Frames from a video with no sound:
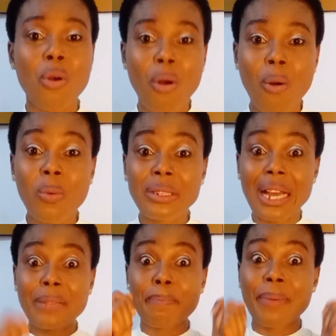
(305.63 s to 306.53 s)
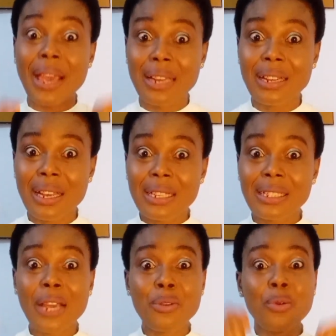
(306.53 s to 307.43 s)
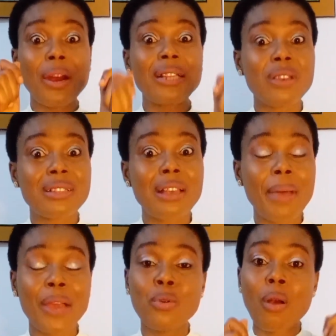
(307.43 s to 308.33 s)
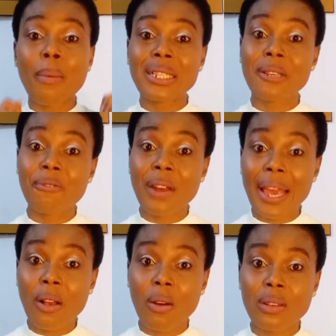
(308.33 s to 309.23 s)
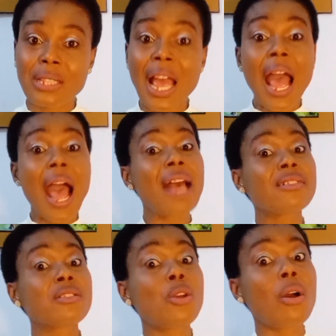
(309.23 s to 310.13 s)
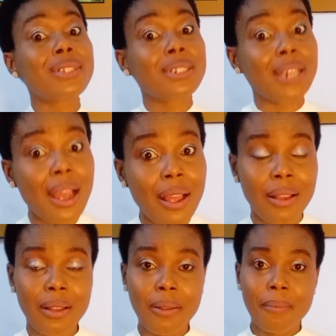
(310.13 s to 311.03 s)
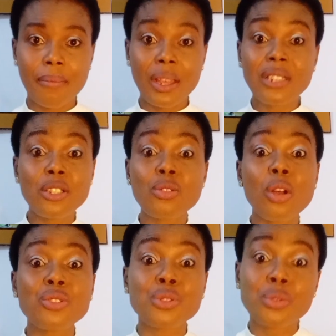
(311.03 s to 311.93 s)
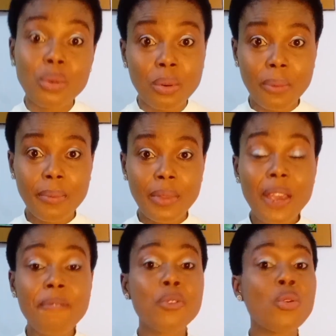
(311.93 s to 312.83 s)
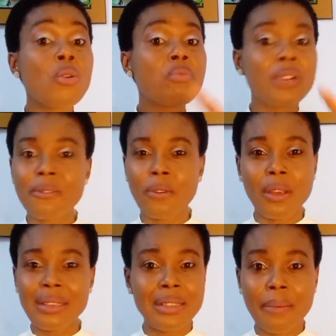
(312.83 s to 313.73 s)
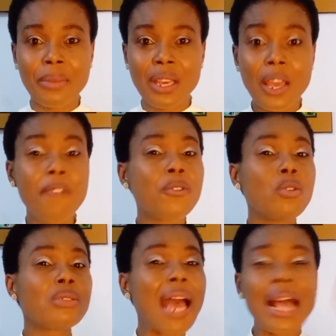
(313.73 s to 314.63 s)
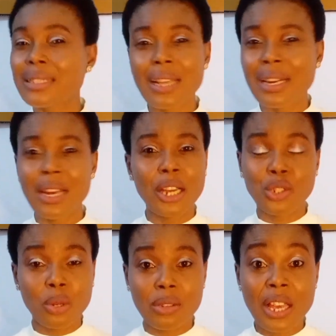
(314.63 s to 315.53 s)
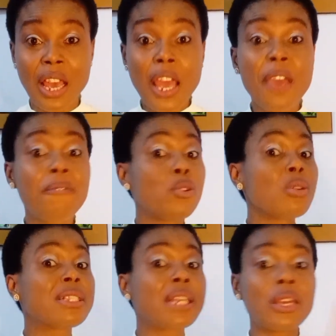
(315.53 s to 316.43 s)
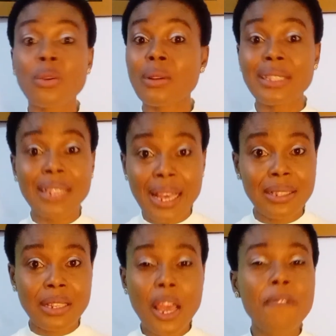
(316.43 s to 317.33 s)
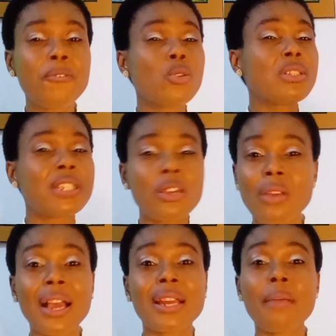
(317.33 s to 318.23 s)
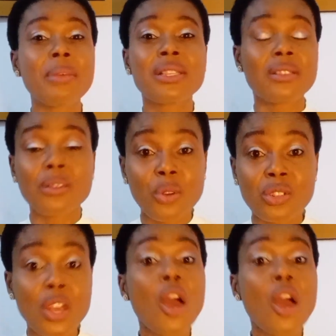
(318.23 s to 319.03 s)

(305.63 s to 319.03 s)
hall with that pen, that you write your exam and you come out in flying colors as your cha. It is not true. If you don't read for your exam, if you don't attend lectures, if you don't take your test, if you don't take your academics serious,